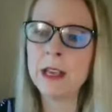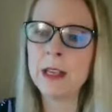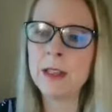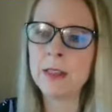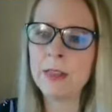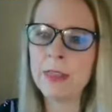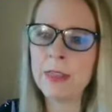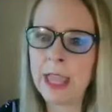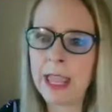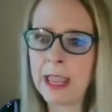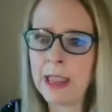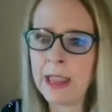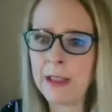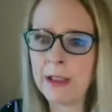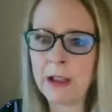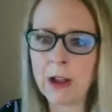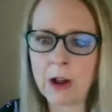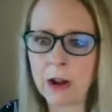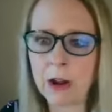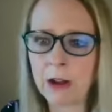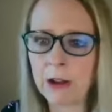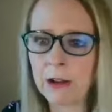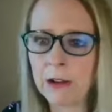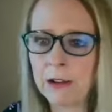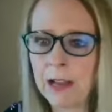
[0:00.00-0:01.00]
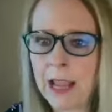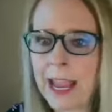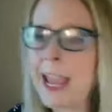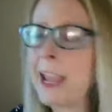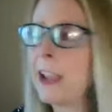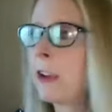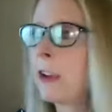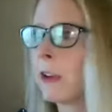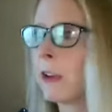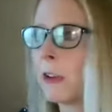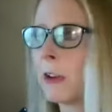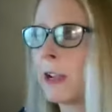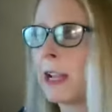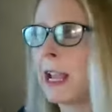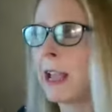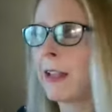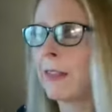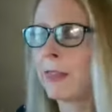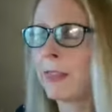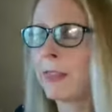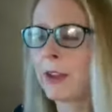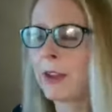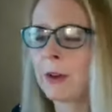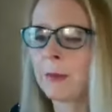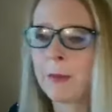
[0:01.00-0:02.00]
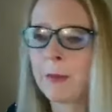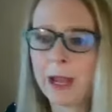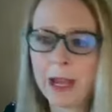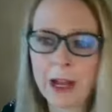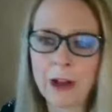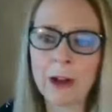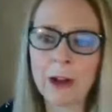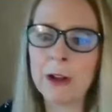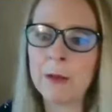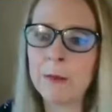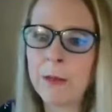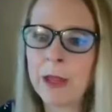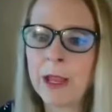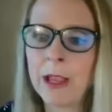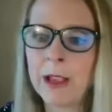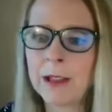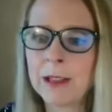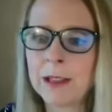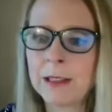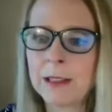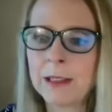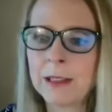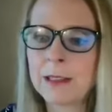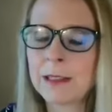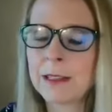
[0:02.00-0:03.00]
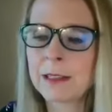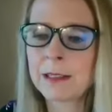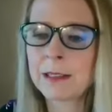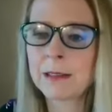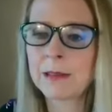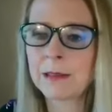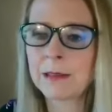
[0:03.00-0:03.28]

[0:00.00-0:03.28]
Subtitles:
they are angry at their parent because